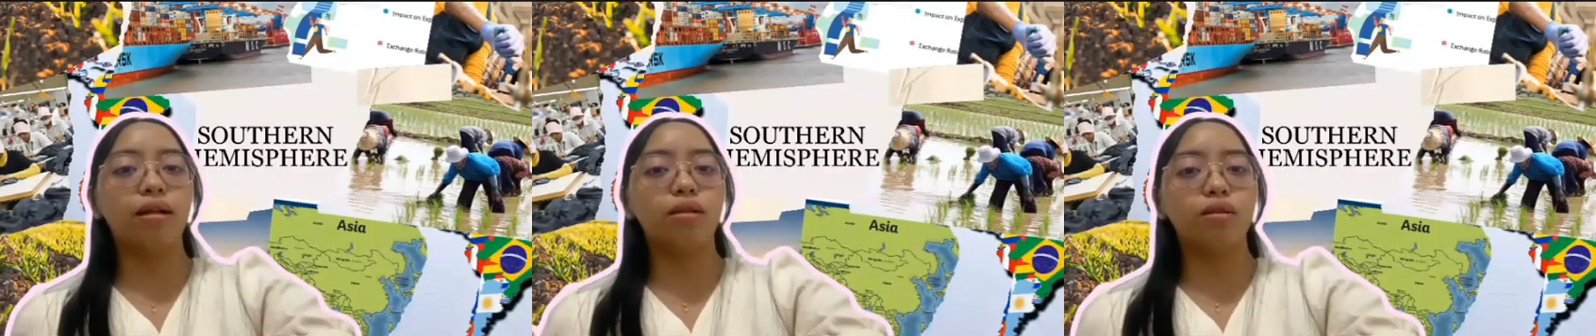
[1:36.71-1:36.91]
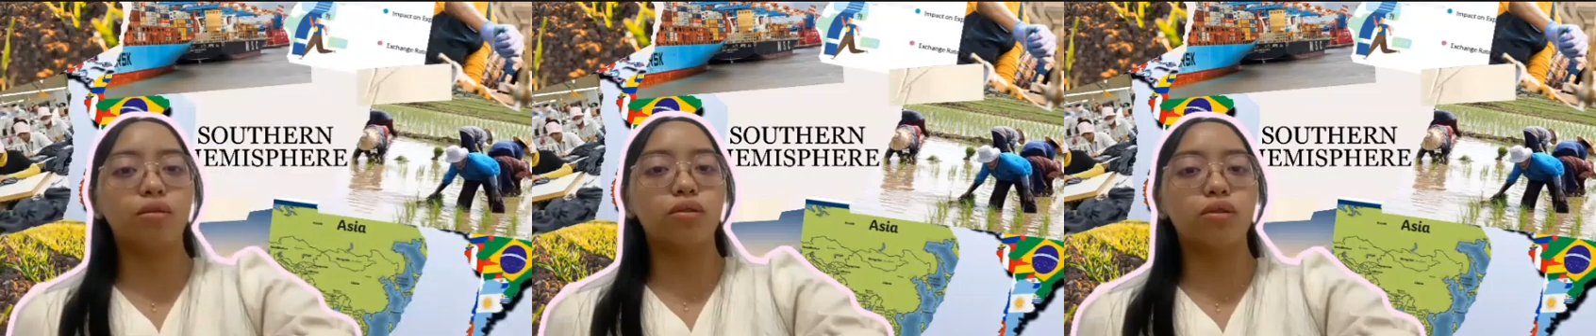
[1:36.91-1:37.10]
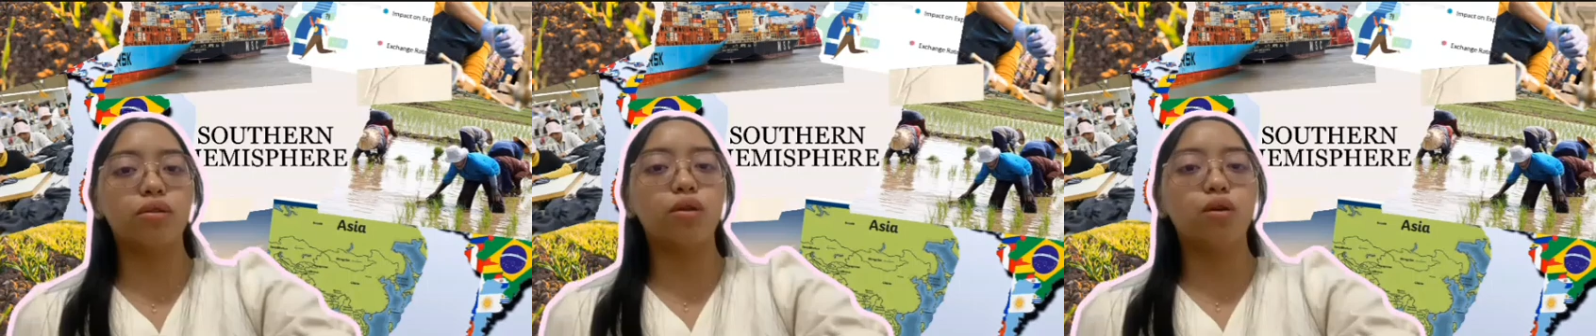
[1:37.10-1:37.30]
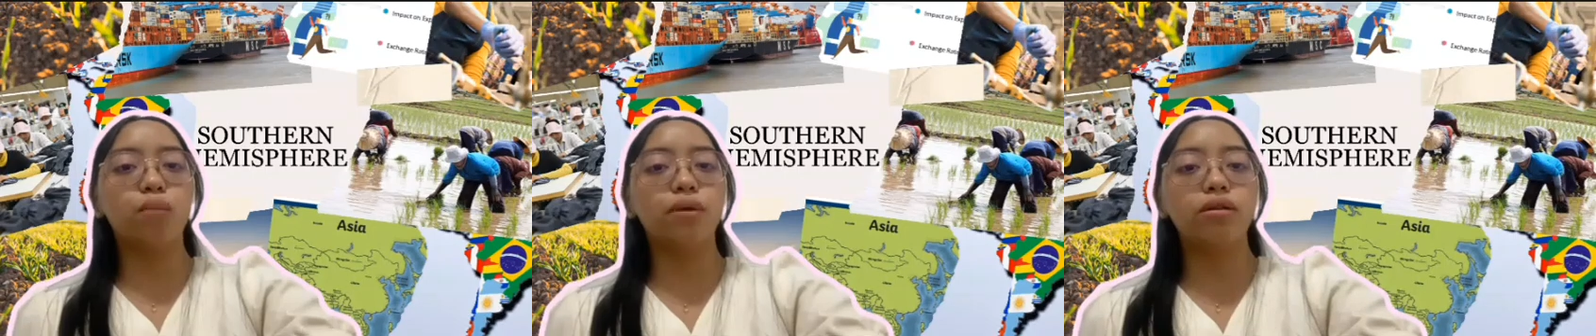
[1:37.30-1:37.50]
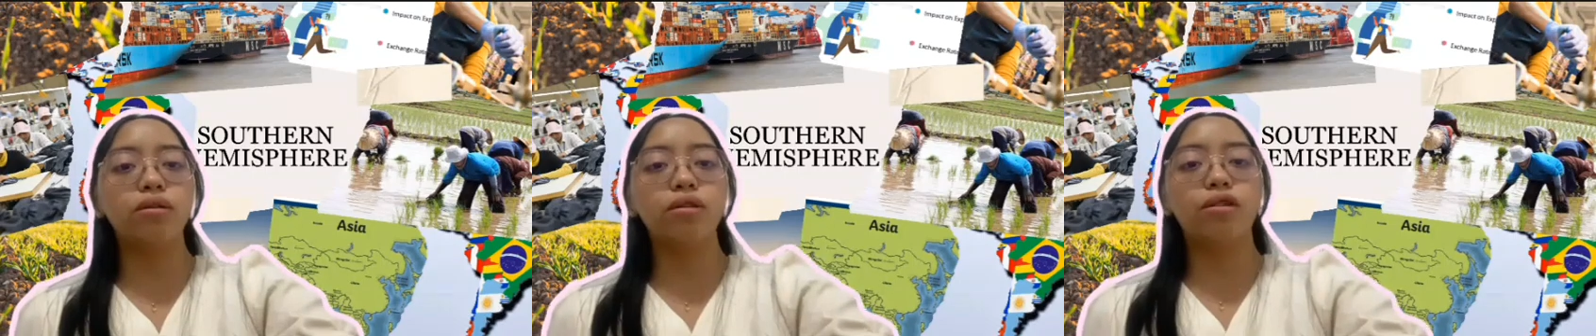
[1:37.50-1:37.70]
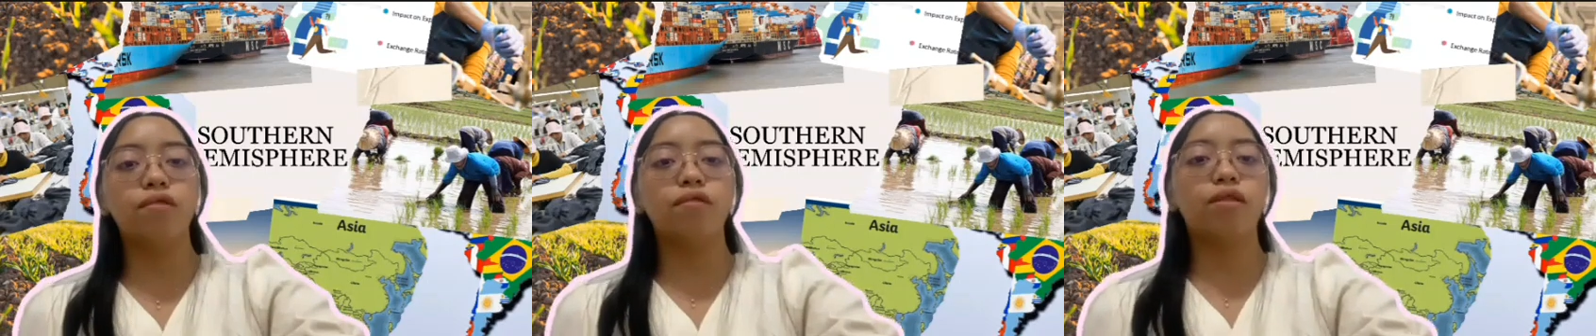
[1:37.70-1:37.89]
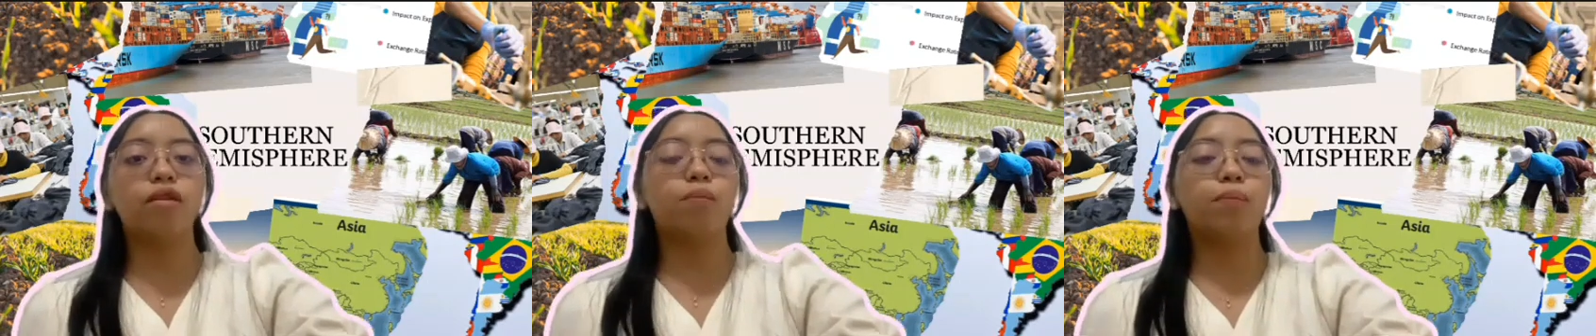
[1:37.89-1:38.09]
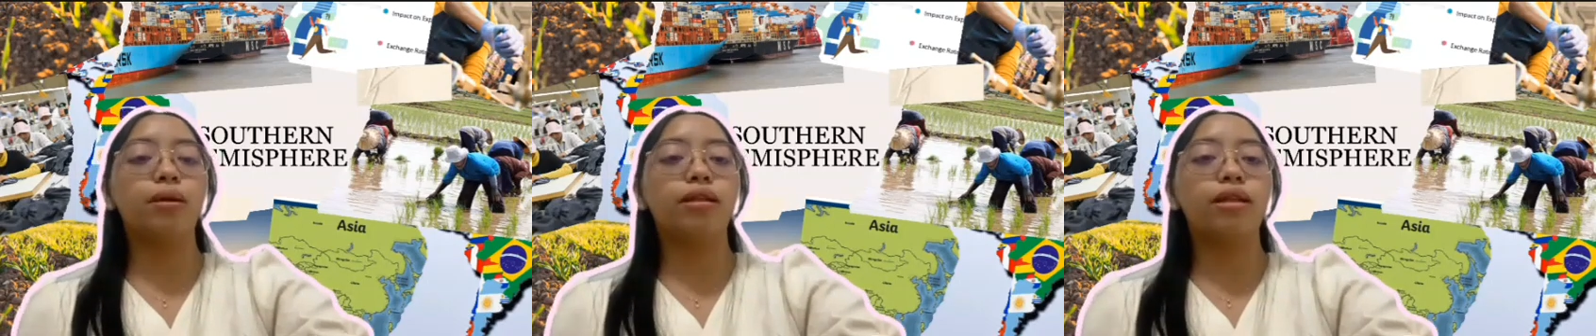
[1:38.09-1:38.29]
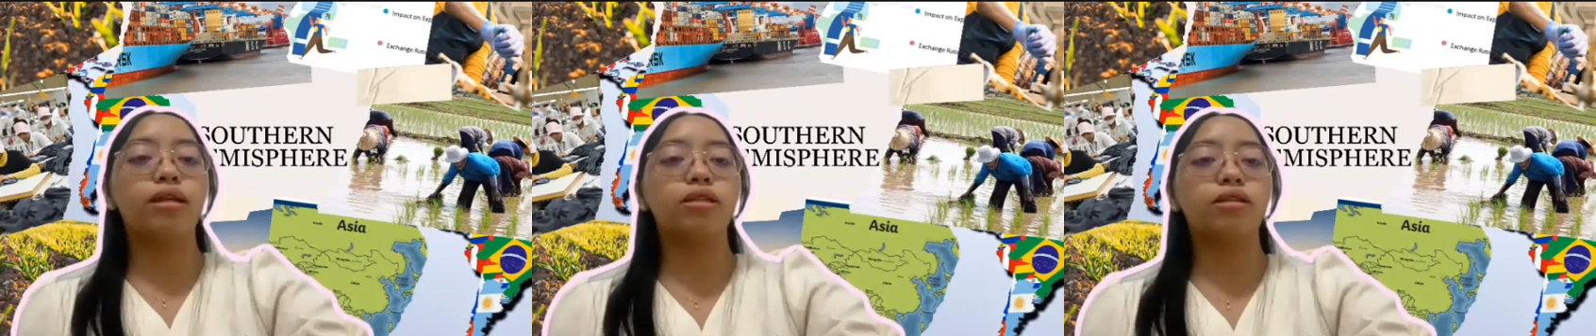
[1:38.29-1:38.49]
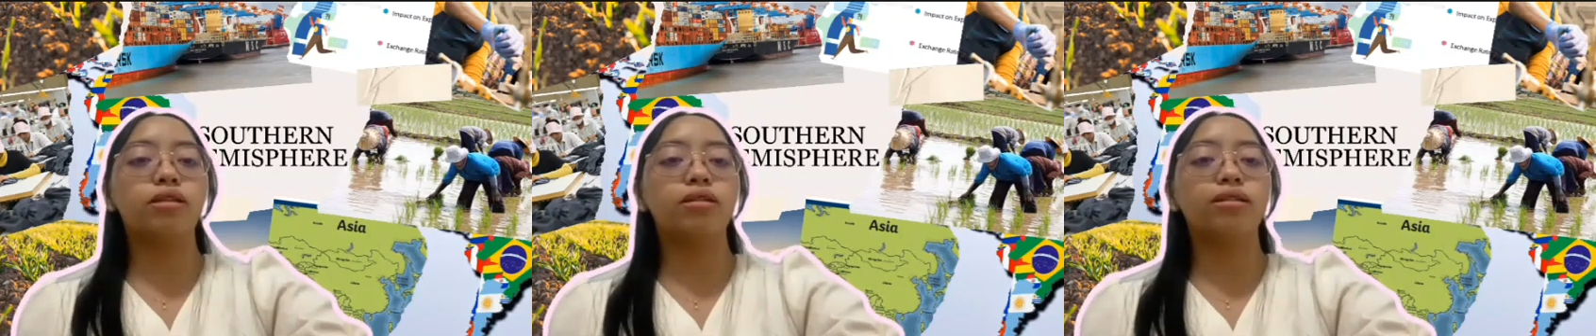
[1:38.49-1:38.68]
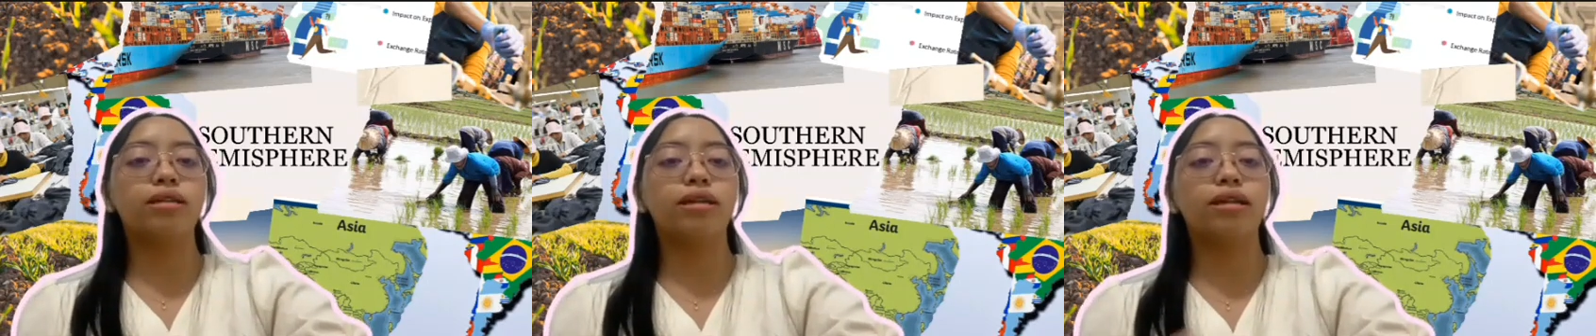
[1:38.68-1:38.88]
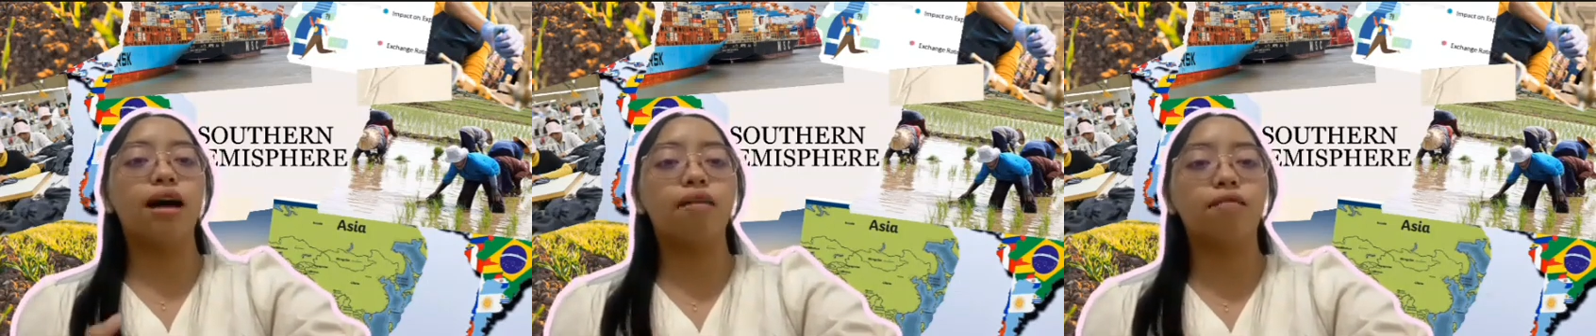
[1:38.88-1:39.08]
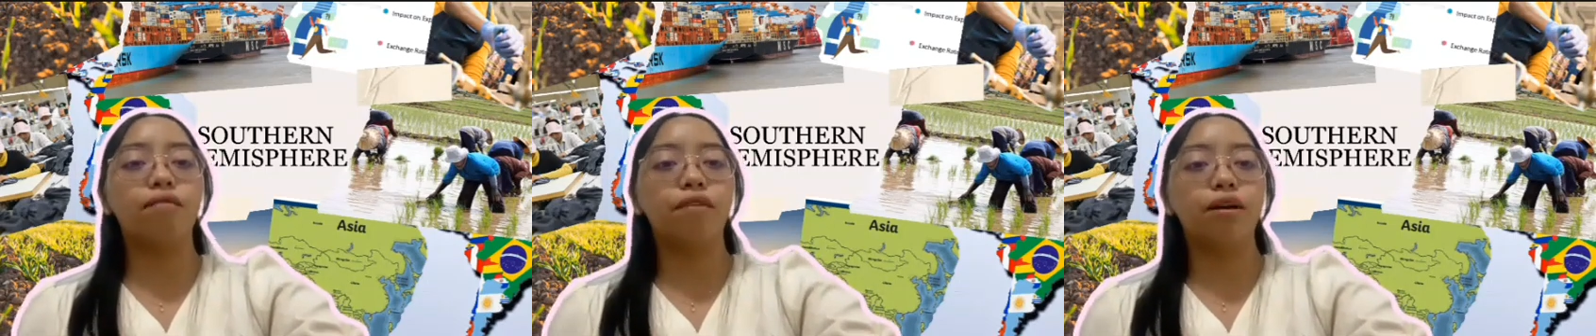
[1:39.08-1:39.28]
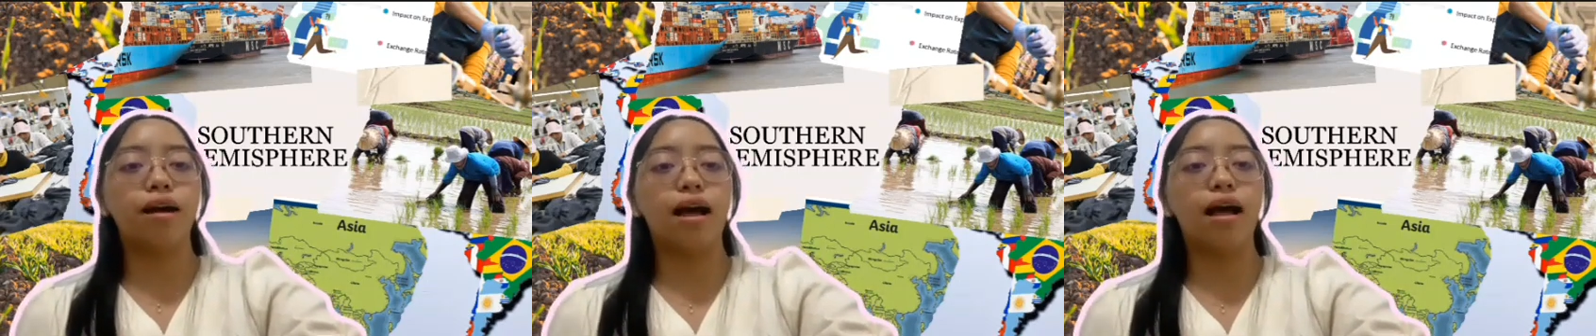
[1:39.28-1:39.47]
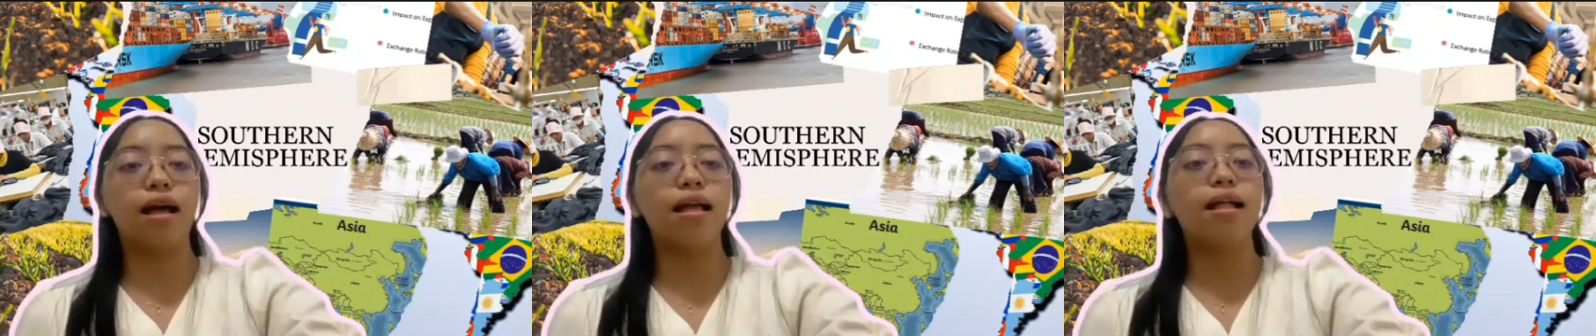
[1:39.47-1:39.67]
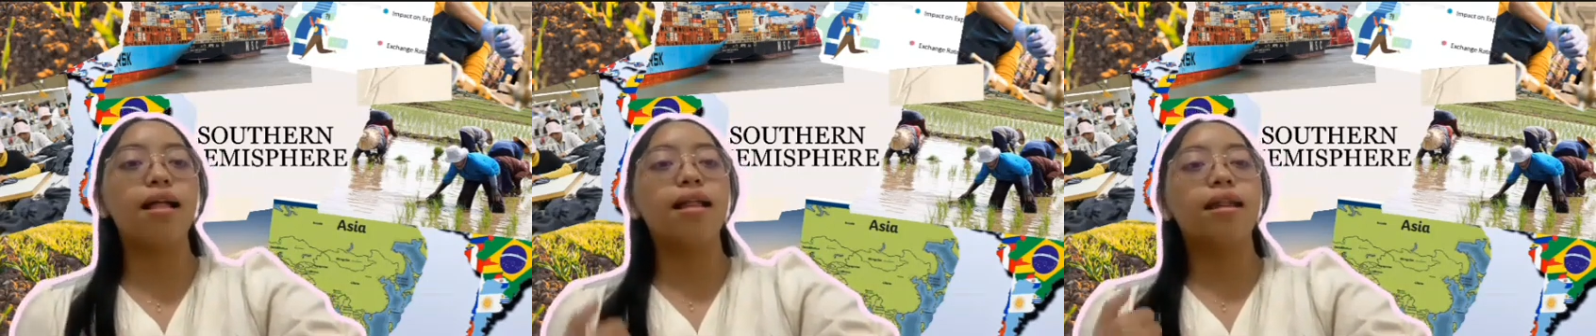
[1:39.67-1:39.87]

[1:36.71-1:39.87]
includes numerous developing nations in Africa,